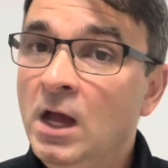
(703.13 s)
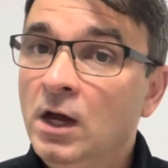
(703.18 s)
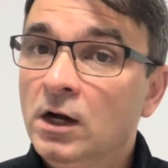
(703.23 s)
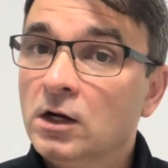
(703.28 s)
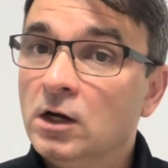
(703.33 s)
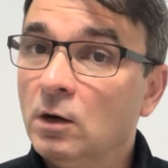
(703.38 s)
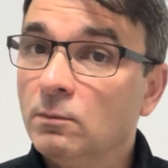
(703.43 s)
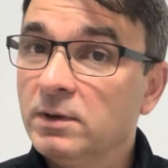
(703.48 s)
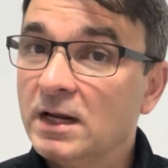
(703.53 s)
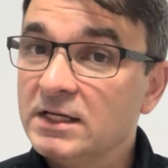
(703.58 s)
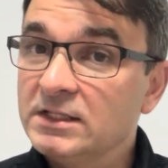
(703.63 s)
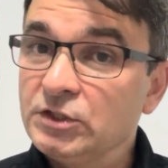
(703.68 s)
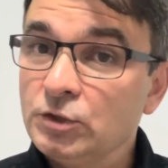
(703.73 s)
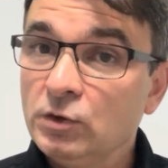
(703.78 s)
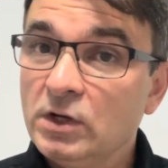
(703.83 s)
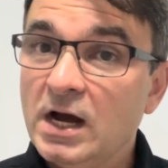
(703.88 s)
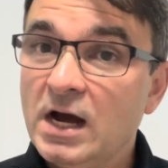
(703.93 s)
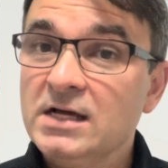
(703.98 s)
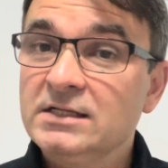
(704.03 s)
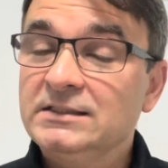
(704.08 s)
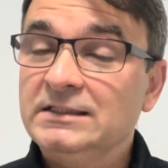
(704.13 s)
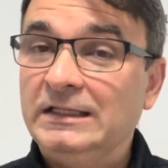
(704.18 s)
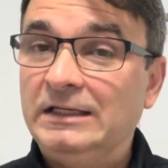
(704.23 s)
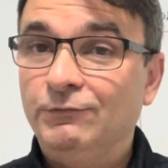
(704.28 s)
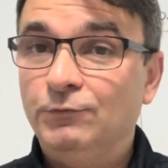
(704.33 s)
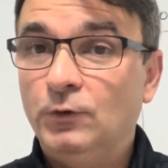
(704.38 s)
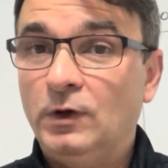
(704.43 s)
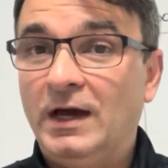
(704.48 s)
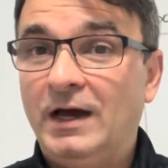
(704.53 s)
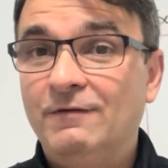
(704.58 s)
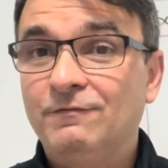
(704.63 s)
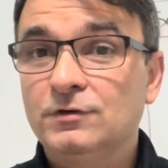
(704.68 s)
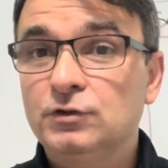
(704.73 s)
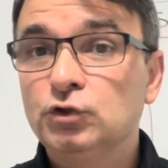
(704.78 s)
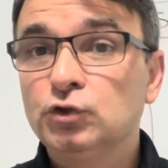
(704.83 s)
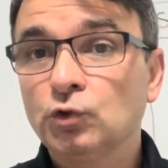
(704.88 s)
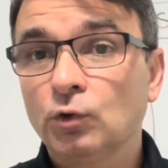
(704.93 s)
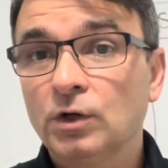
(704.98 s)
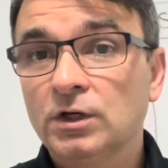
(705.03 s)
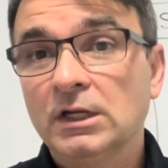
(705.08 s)
God bless you guys. If you haven't
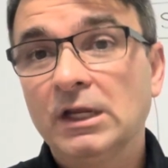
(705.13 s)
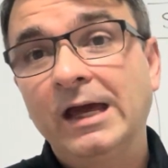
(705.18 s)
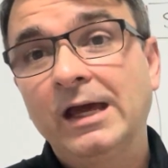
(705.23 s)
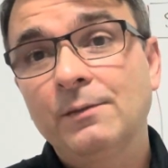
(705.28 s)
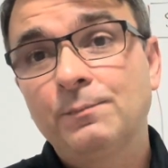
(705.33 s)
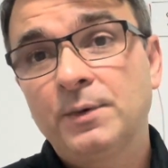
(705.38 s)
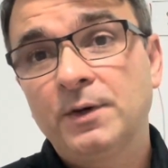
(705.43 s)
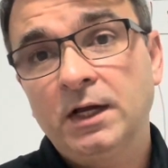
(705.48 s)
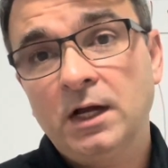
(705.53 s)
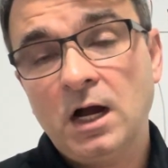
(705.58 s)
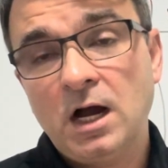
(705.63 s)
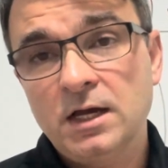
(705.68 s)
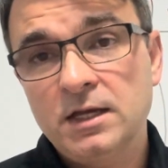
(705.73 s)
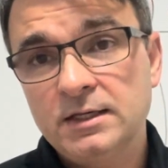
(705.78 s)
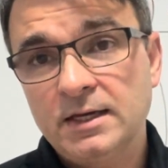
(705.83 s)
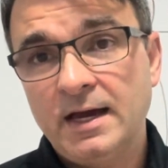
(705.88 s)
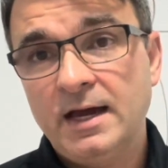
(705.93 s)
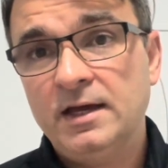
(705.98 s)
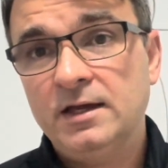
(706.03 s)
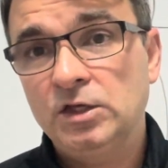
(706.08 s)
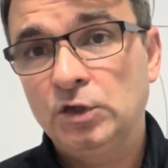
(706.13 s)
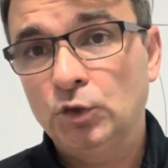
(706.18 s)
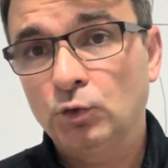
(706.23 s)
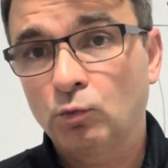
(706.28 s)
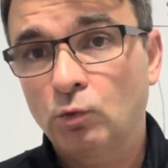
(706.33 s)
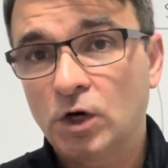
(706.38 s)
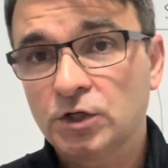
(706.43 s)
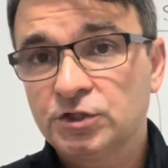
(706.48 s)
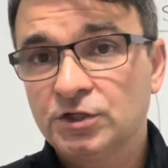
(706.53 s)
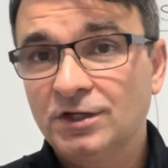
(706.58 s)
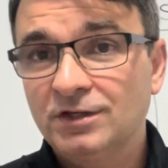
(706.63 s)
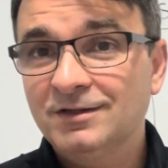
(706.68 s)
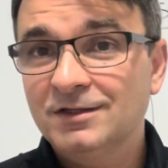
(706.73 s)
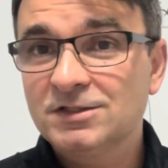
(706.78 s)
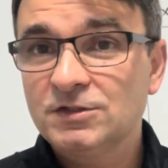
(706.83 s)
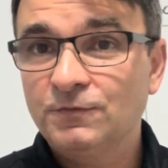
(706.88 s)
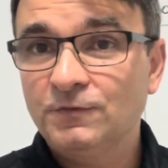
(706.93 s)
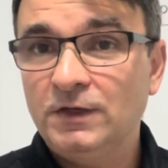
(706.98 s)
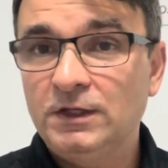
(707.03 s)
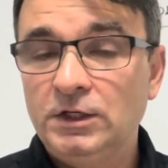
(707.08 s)
joined Apricot yet, you're watching
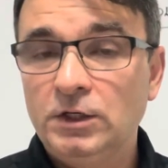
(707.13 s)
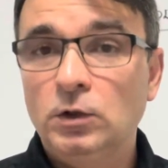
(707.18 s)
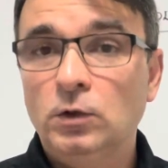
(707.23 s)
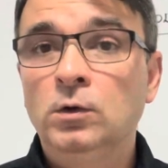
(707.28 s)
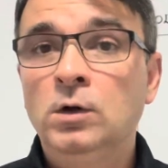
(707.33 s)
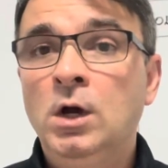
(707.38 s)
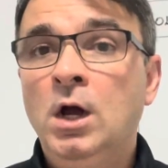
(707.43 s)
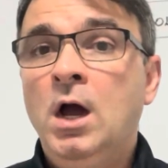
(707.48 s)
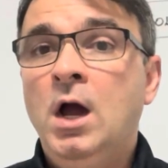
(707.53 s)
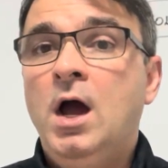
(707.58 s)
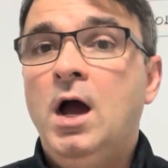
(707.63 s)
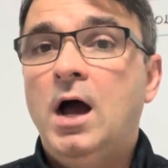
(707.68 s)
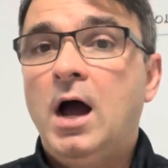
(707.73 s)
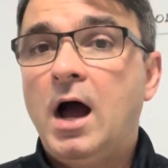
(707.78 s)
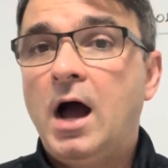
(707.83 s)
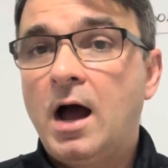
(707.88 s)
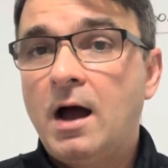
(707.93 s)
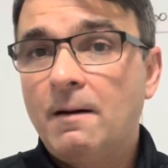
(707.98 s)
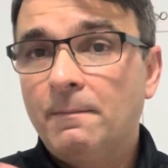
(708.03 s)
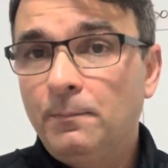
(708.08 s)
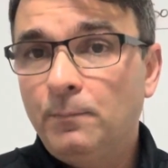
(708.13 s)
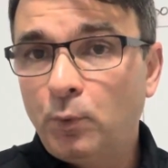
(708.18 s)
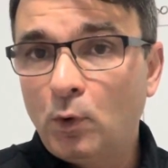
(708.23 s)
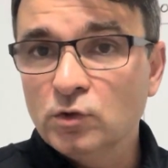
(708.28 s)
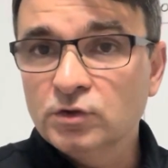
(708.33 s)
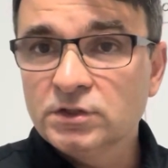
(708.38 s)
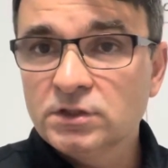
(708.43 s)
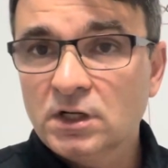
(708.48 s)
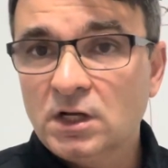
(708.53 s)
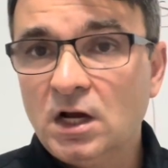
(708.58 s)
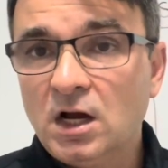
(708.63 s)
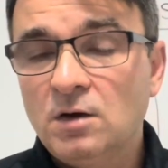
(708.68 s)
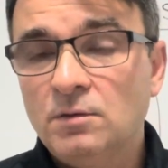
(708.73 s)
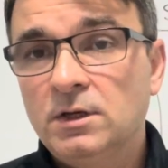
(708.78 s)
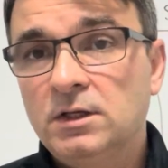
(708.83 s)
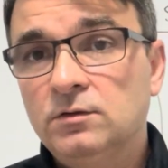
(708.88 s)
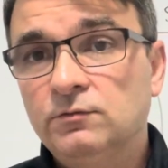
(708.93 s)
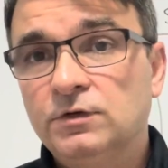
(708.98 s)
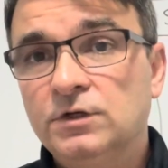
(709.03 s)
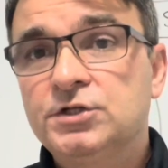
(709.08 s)
this video, post a
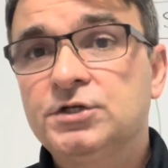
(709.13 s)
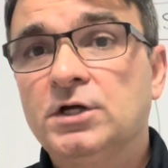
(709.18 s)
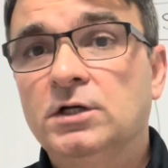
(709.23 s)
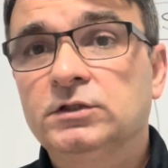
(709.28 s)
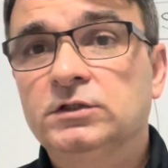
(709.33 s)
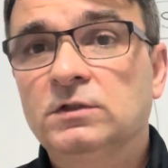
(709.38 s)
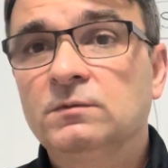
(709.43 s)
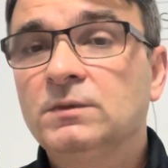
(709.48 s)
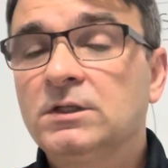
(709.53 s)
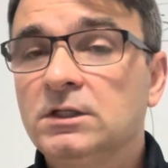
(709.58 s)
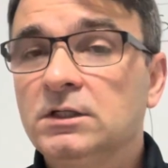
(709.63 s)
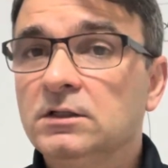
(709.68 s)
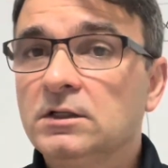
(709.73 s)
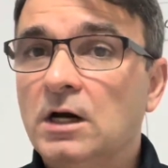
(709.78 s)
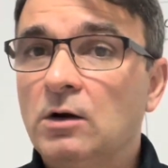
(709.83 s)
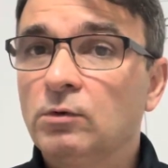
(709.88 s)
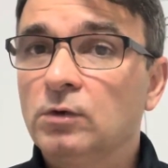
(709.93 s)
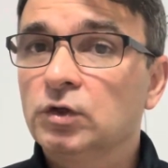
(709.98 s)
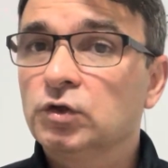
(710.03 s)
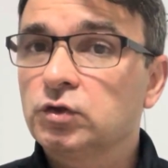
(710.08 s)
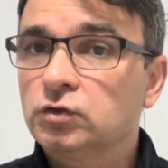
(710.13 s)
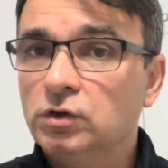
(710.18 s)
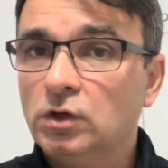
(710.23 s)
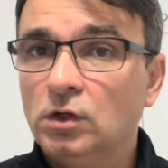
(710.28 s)
comment, reach out to me. I wanted to